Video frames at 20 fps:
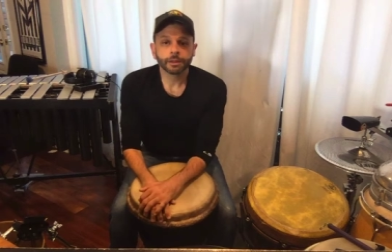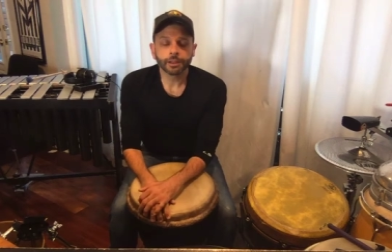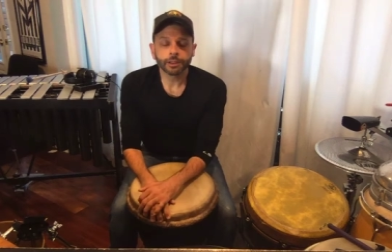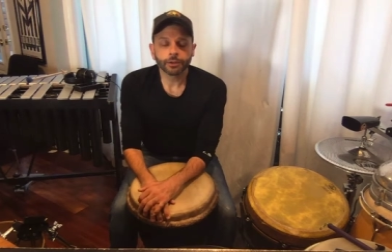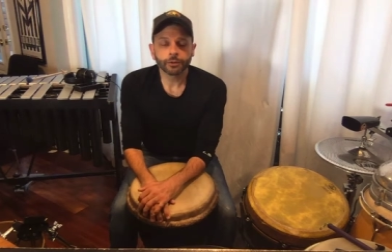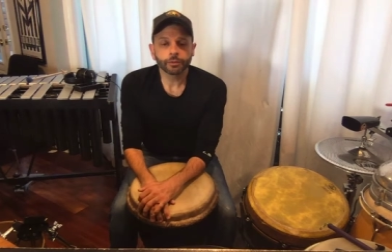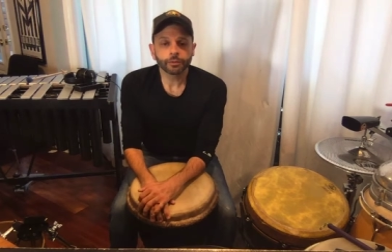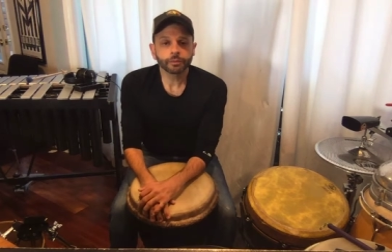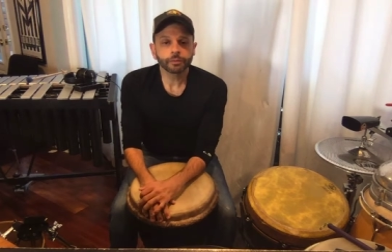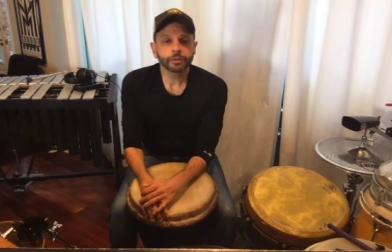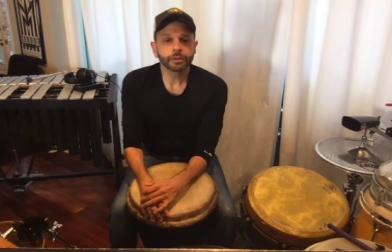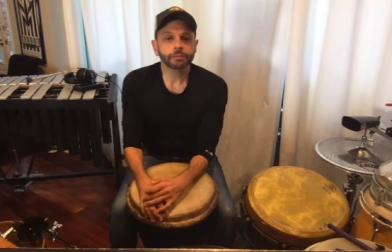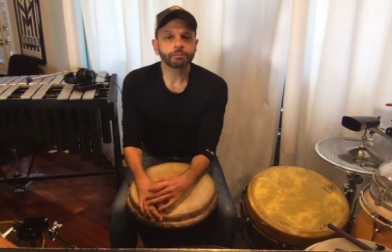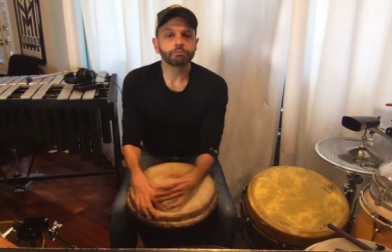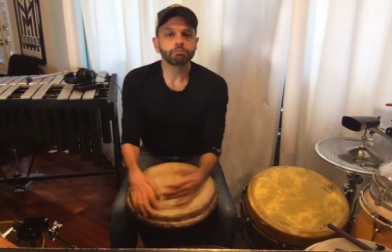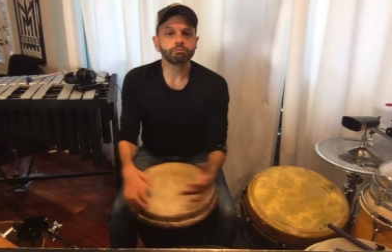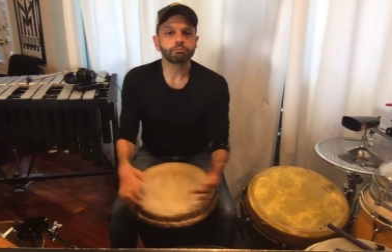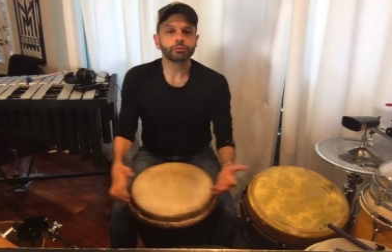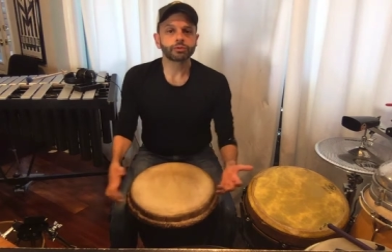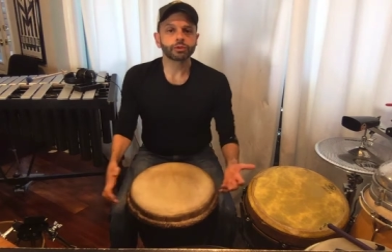hello.
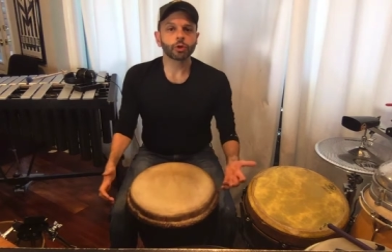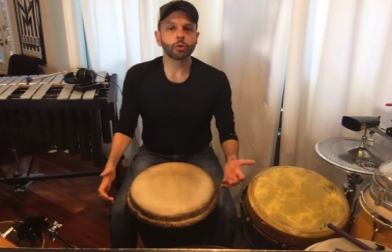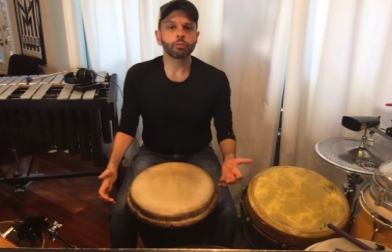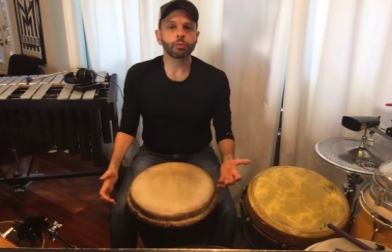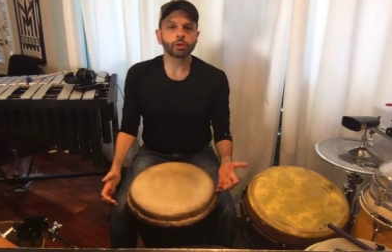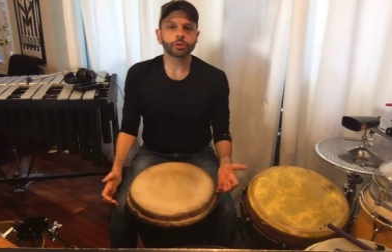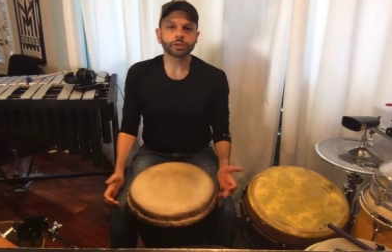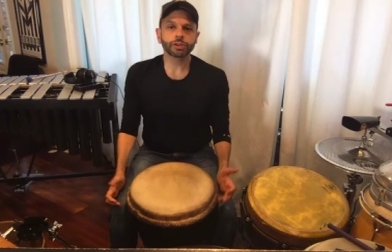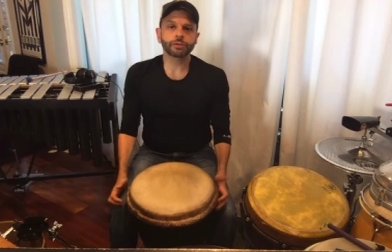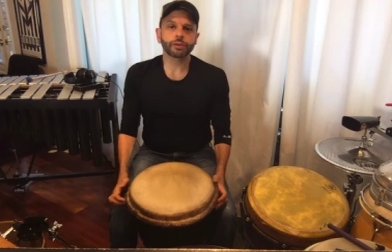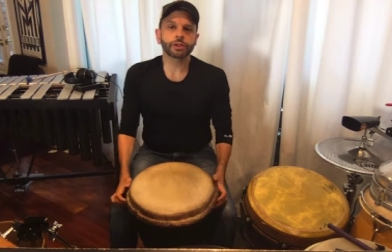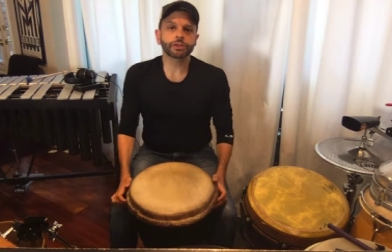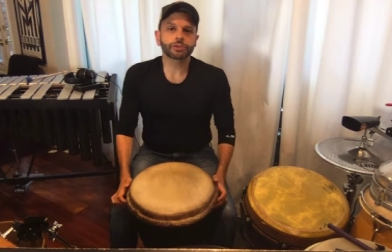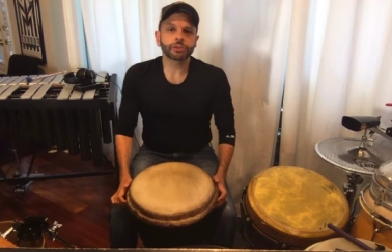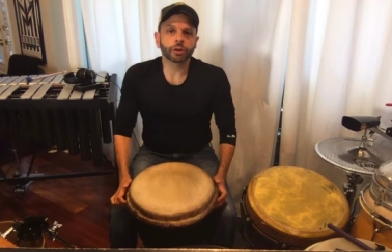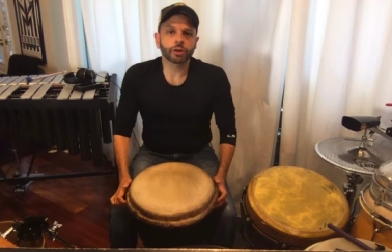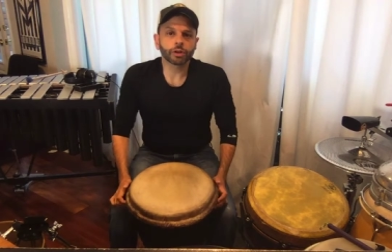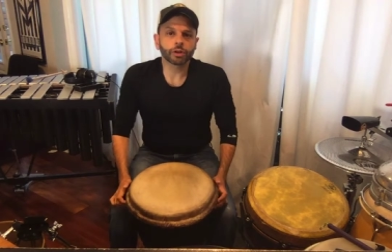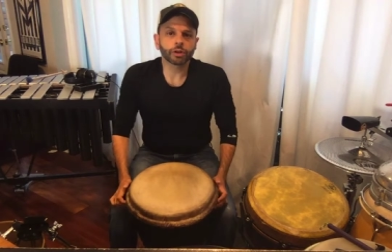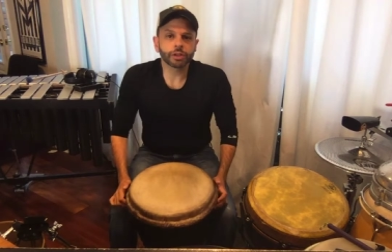So most of us
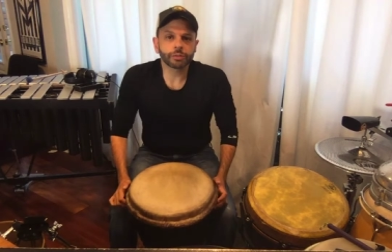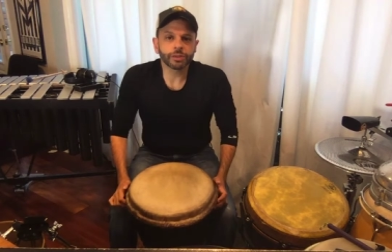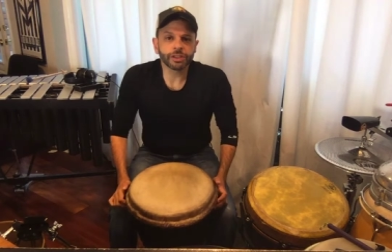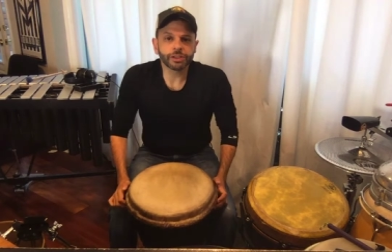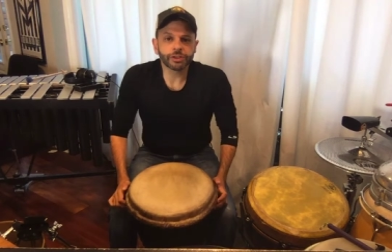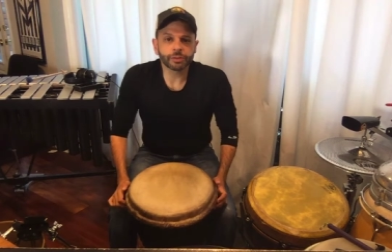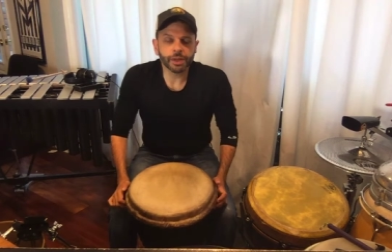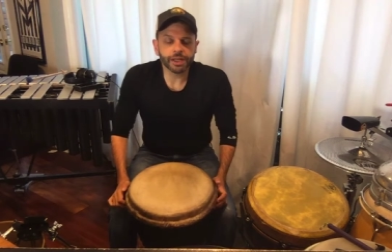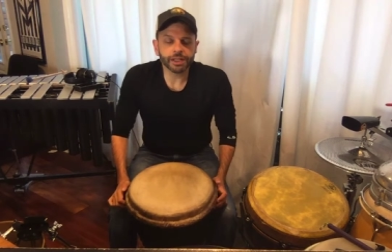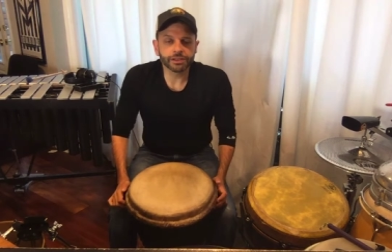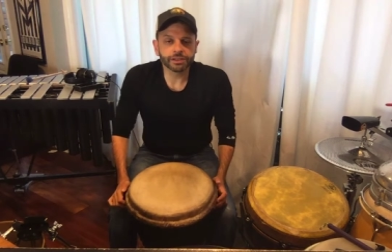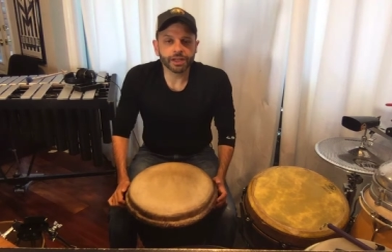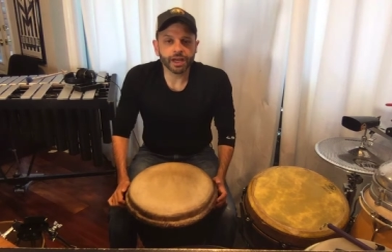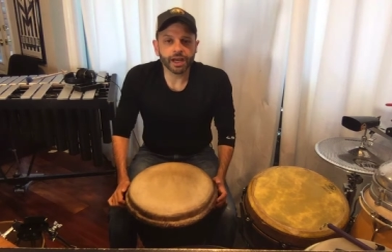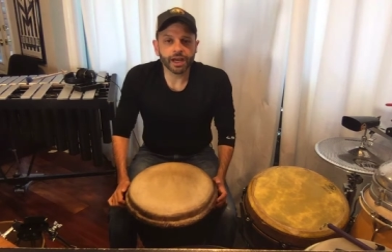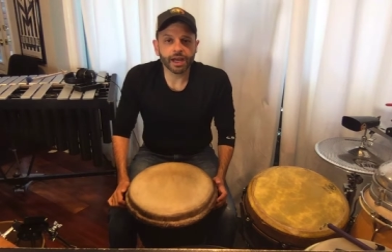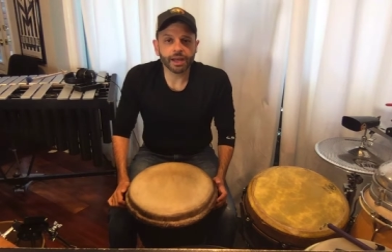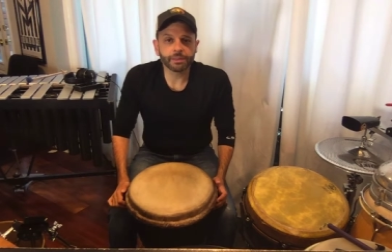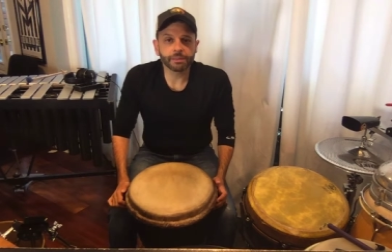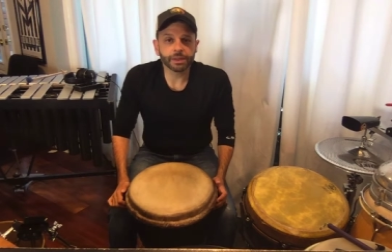are going to be spending
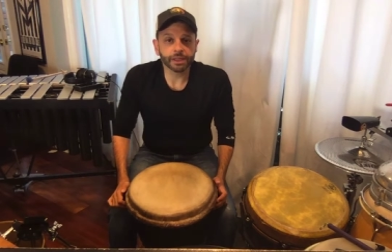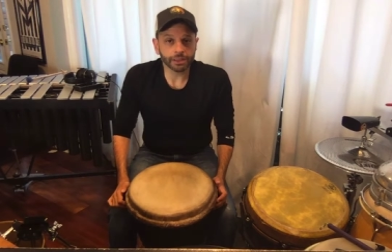time,